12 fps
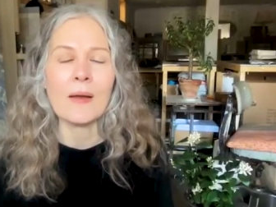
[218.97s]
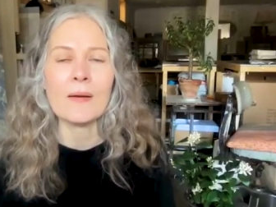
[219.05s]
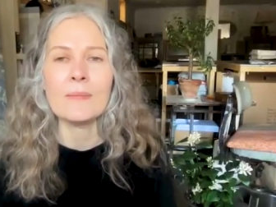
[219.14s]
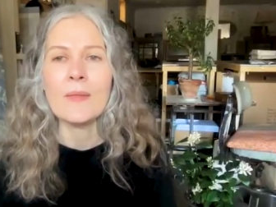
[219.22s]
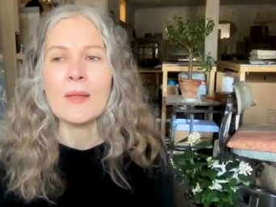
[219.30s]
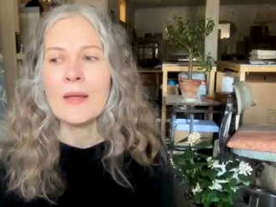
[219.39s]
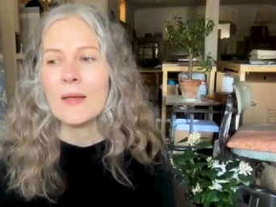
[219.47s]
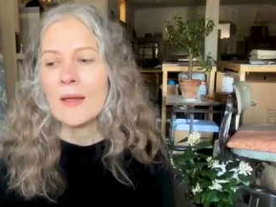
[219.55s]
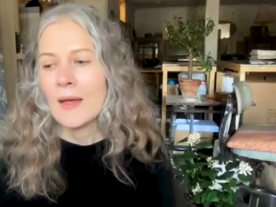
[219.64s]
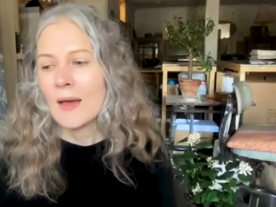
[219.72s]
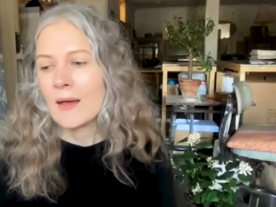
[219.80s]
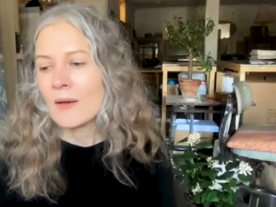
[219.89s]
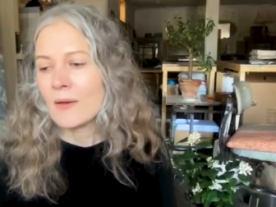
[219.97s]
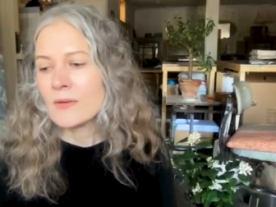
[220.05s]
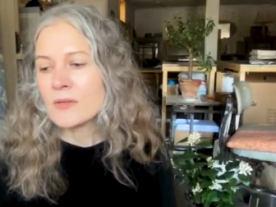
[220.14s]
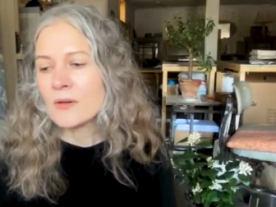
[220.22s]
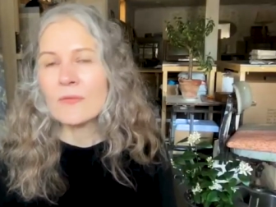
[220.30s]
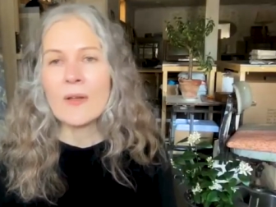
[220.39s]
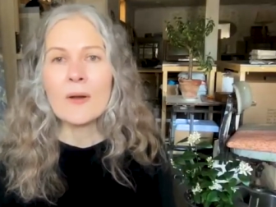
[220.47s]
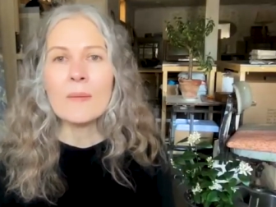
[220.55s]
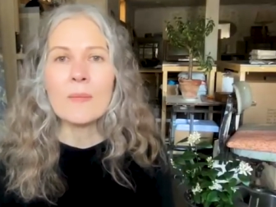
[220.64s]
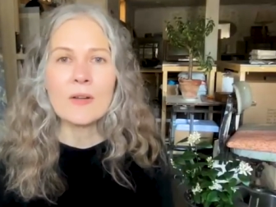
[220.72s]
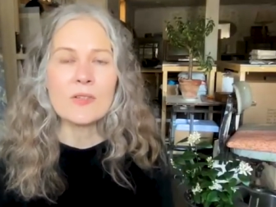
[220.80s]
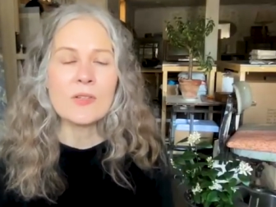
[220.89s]
Um, I also
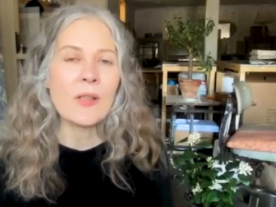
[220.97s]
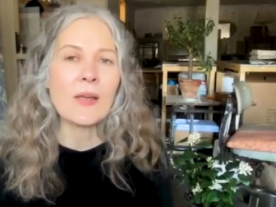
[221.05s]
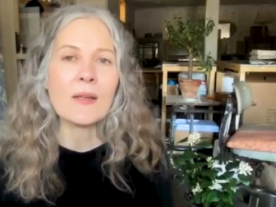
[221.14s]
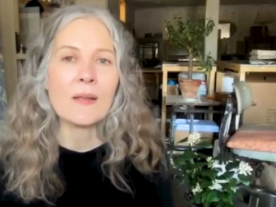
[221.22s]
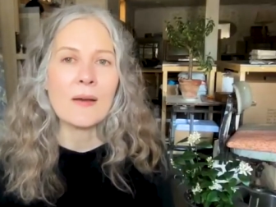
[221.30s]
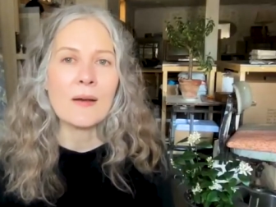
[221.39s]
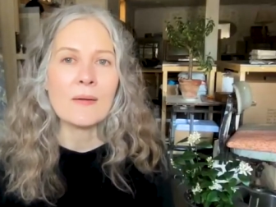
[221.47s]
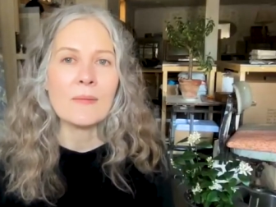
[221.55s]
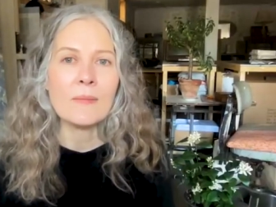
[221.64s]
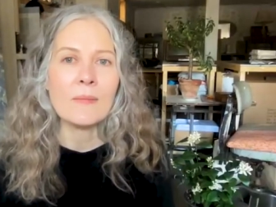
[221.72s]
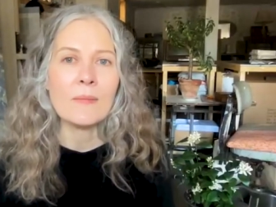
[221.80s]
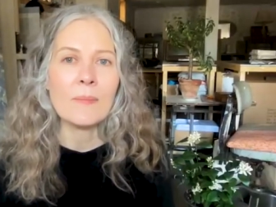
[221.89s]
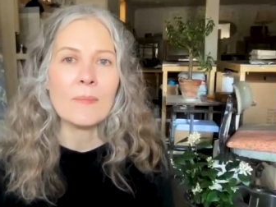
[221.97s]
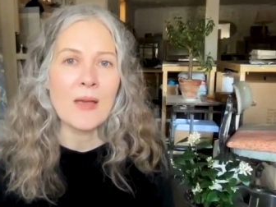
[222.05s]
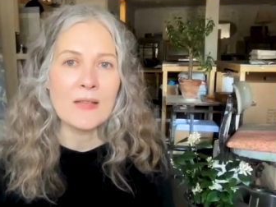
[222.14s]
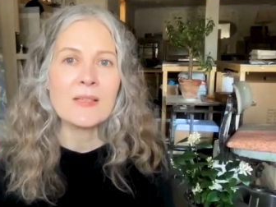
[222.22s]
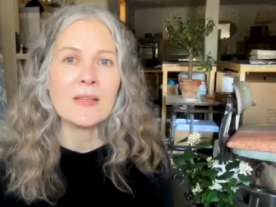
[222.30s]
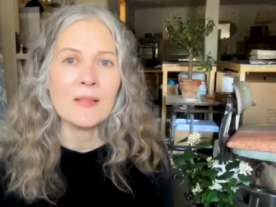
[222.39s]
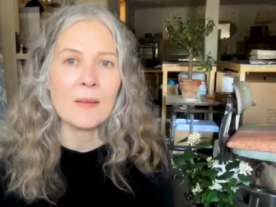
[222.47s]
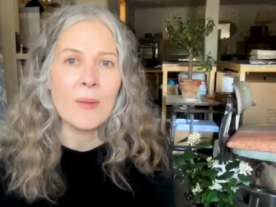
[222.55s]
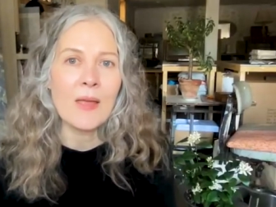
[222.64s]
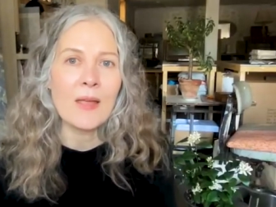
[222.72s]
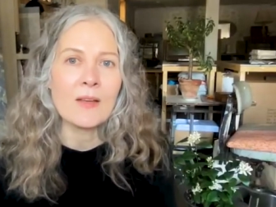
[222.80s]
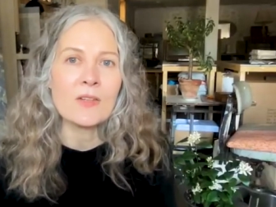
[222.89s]
very much like um, Bastien
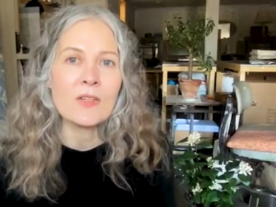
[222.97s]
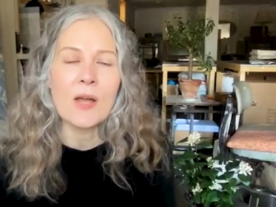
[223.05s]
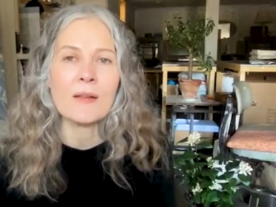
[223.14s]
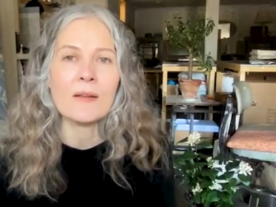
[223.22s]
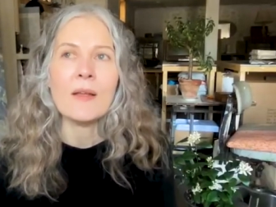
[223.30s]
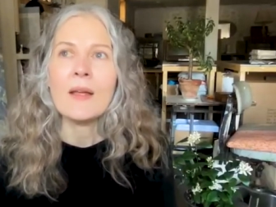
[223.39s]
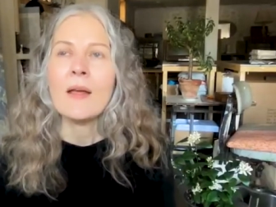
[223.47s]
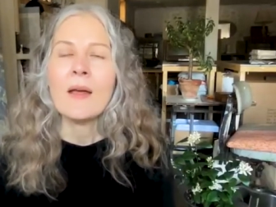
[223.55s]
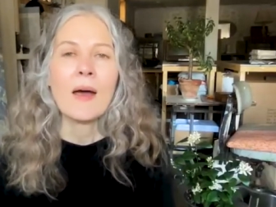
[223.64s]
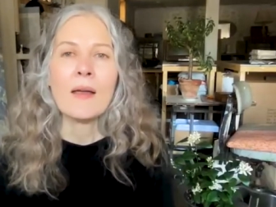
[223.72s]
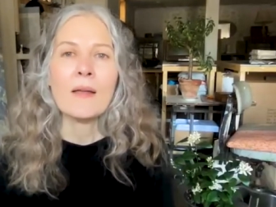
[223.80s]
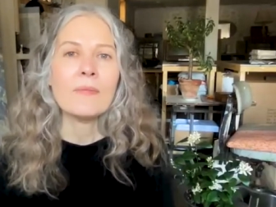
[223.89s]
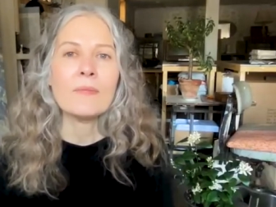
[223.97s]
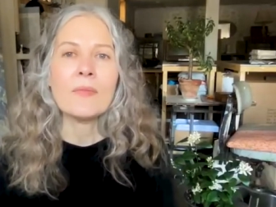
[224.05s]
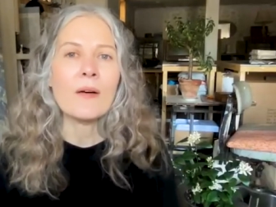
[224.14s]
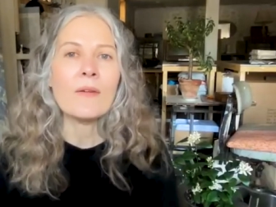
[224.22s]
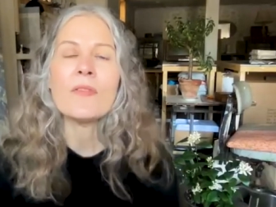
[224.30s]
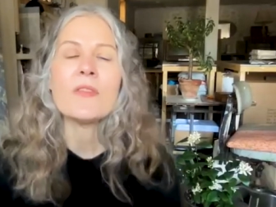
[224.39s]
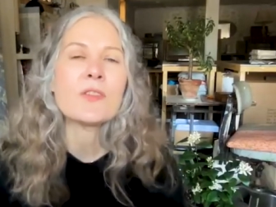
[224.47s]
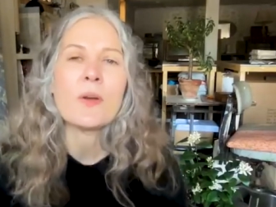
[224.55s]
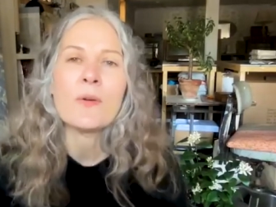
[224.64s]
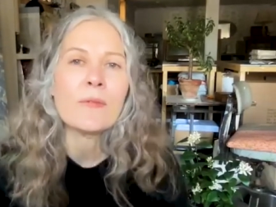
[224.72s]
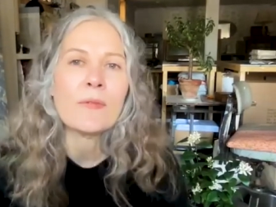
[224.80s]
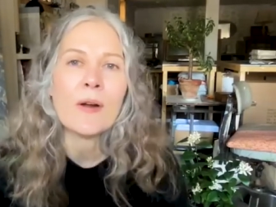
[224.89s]
Lepage. I I love the
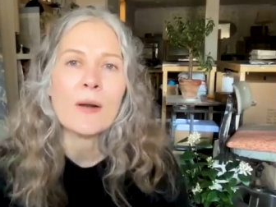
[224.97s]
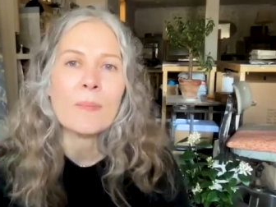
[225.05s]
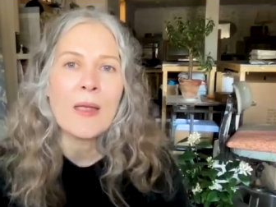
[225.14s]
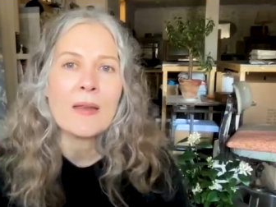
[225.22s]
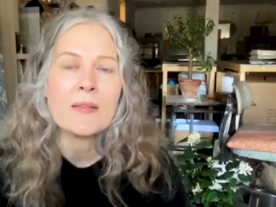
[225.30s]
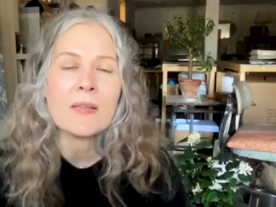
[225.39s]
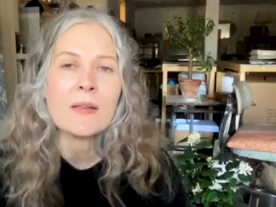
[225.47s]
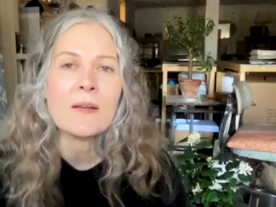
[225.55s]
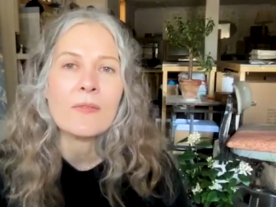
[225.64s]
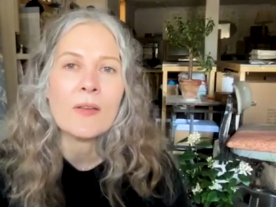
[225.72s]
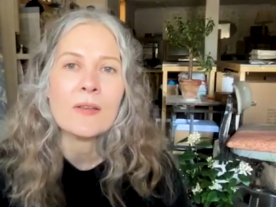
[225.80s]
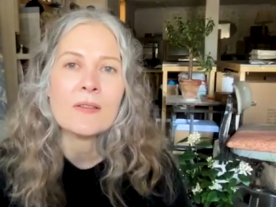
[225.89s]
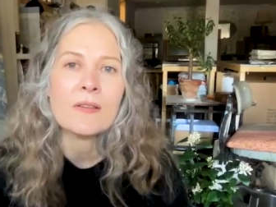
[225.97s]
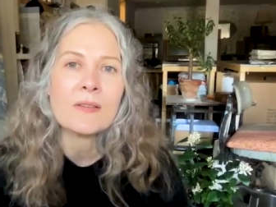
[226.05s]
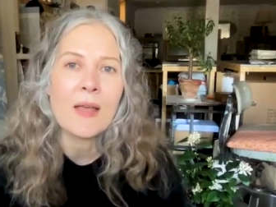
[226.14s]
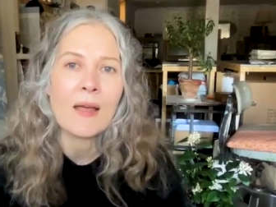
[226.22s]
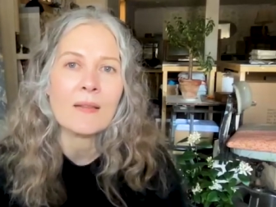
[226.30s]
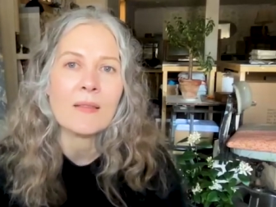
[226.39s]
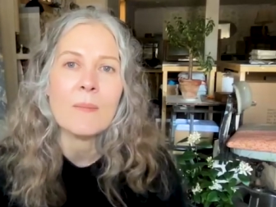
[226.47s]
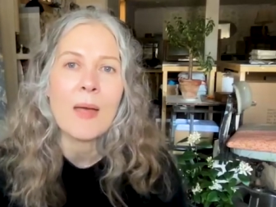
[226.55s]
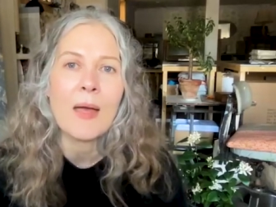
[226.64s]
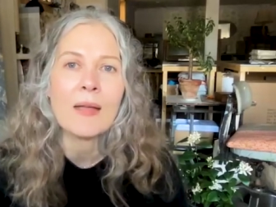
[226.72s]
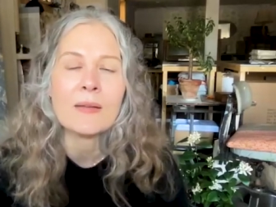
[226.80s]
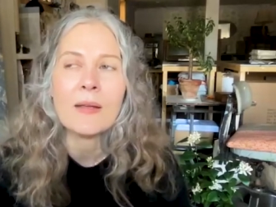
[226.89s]
Joan of Arc painting of his at the
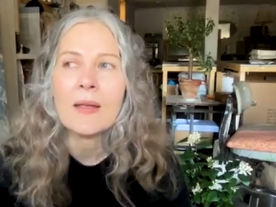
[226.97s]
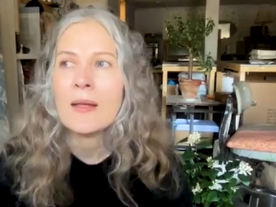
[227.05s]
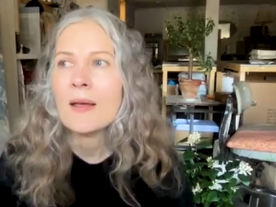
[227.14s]
Met.